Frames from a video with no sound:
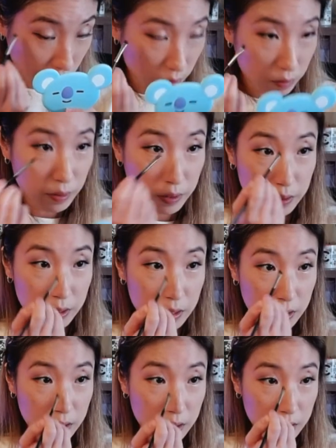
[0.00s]
with
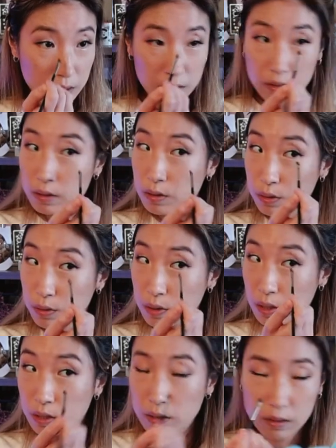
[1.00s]
the
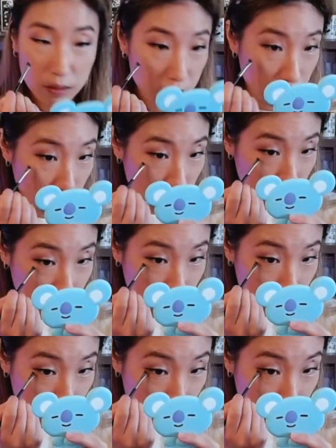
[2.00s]
Hoola
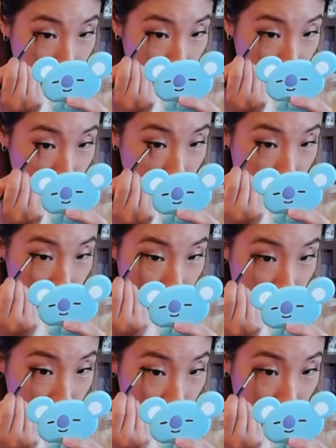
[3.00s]
on your nose
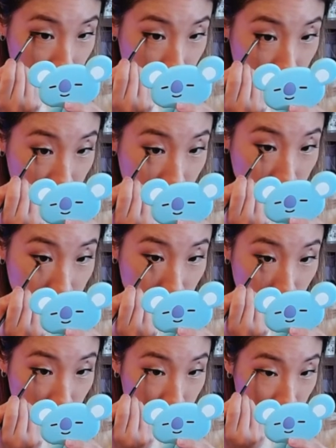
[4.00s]
bridge. It kind of gives it
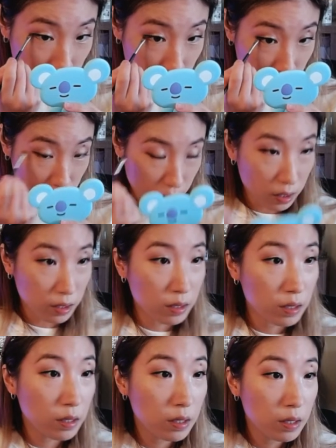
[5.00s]
more dimension
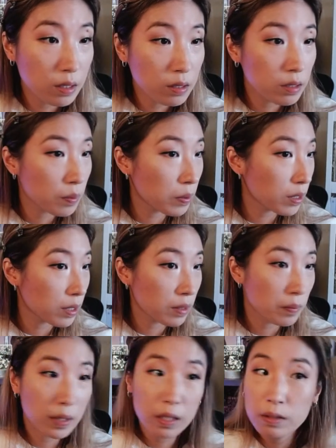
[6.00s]
to put at the
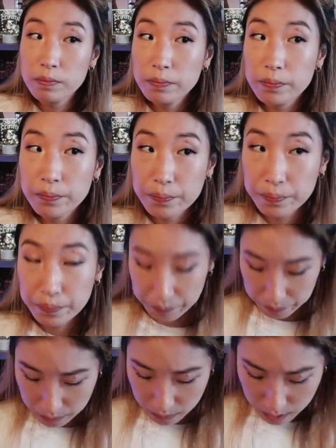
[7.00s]
bottom.
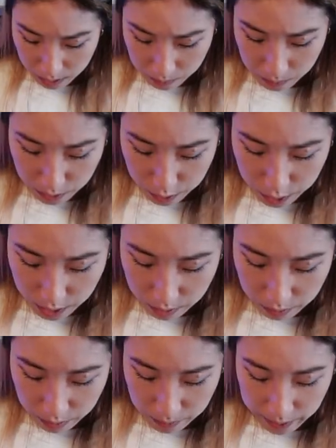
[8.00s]
Put the shadow
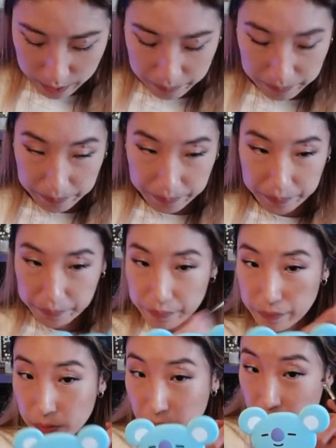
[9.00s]
on the bottom.
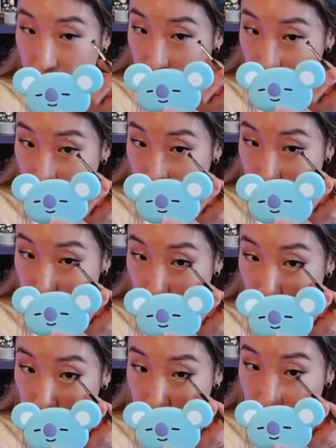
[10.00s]
But
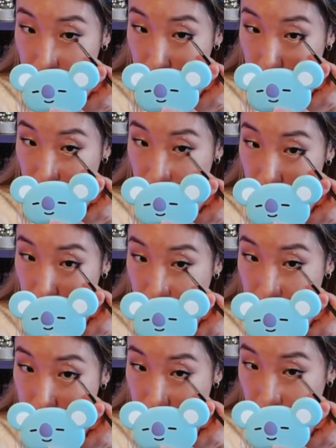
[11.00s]
only the
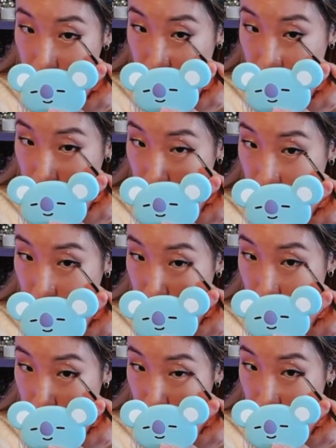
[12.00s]
very outer
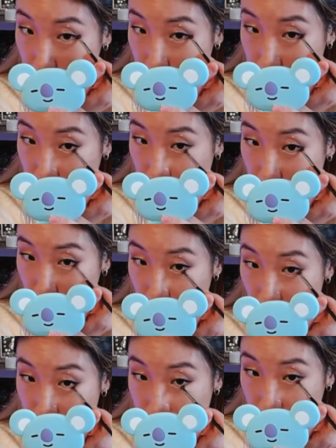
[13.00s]
corner and like
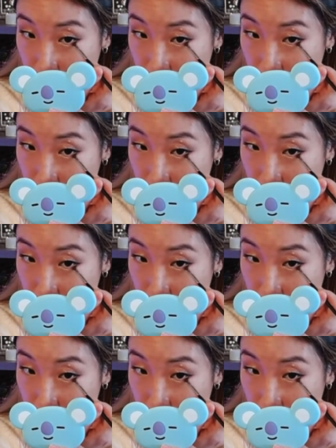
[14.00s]
right